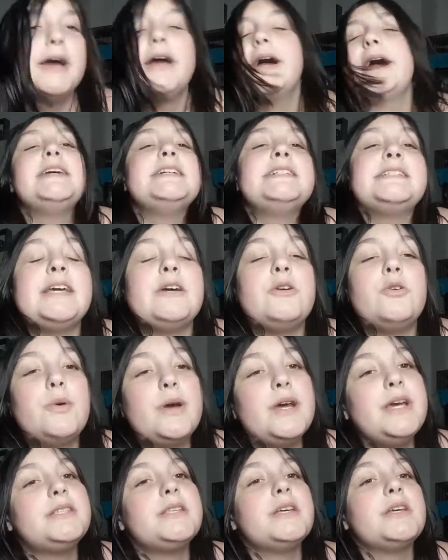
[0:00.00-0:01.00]
That's why
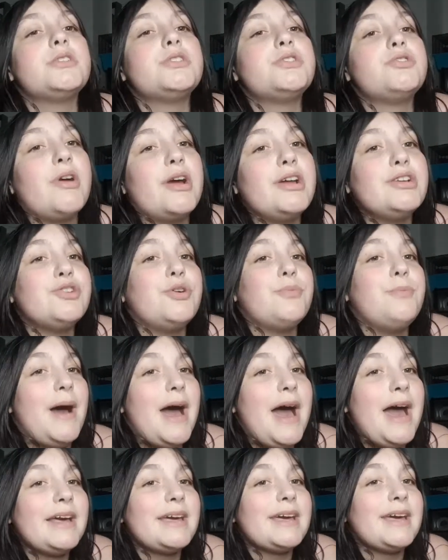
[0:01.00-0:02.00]
I say always
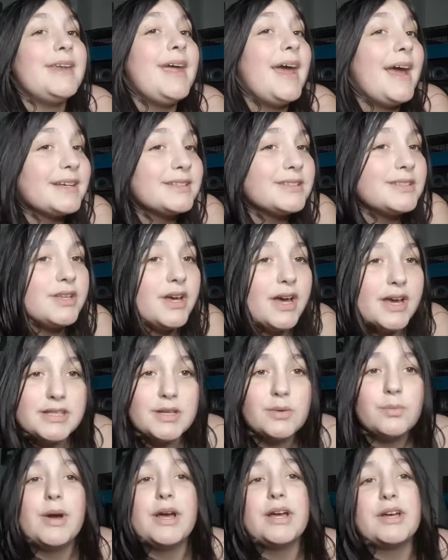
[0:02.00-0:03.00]
stretch your back and
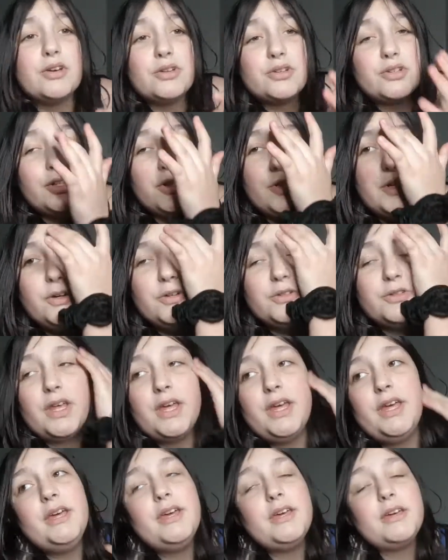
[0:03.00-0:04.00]
exercise and wear good
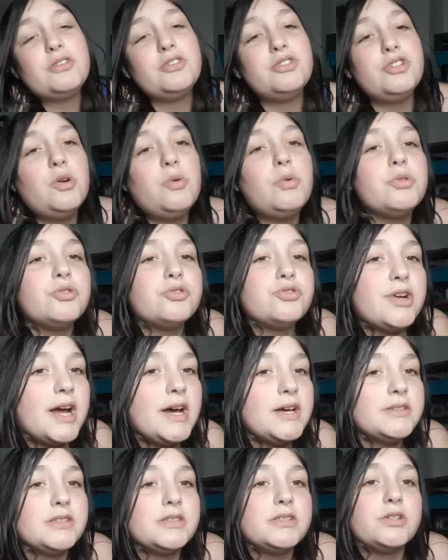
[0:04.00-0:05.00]
clothes, because you
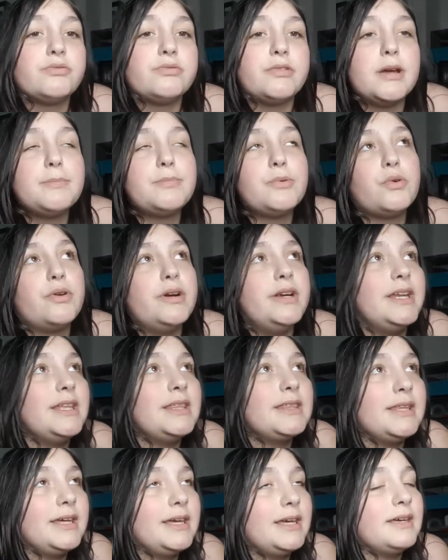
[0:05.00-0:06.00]
don't want your trousers to
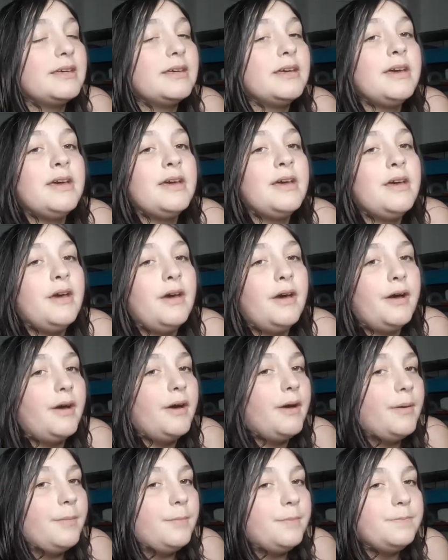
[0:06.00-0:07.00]
rip or anything.
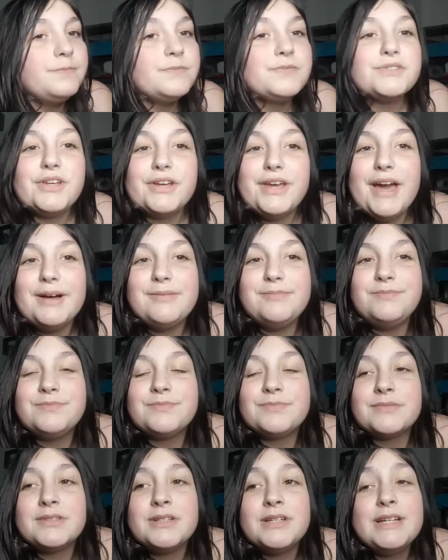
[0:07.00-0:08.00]

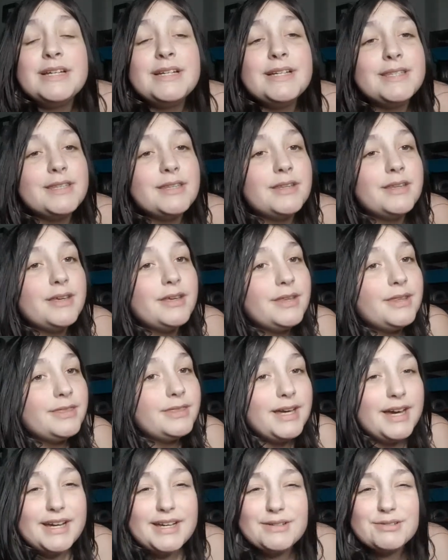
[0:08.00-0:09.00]
So yeah,
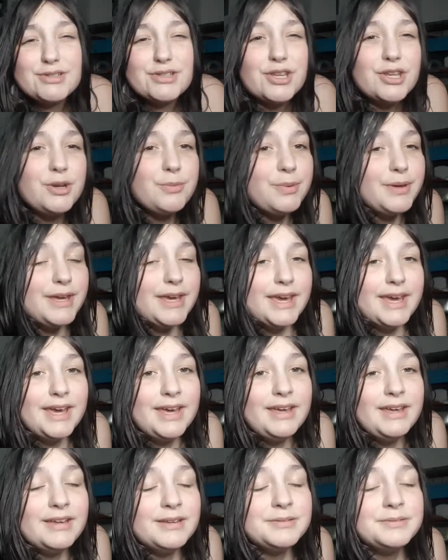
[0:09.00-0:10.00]
that is
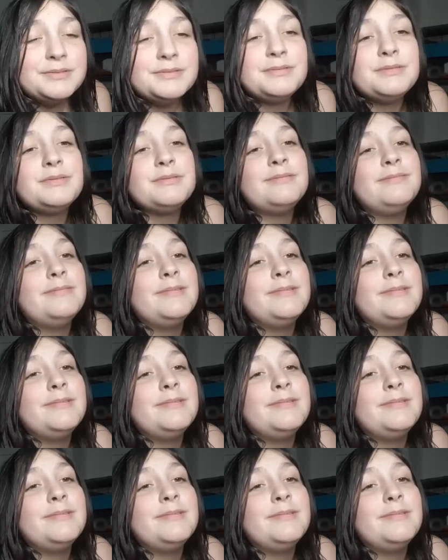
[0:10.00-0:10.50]
gonna be it.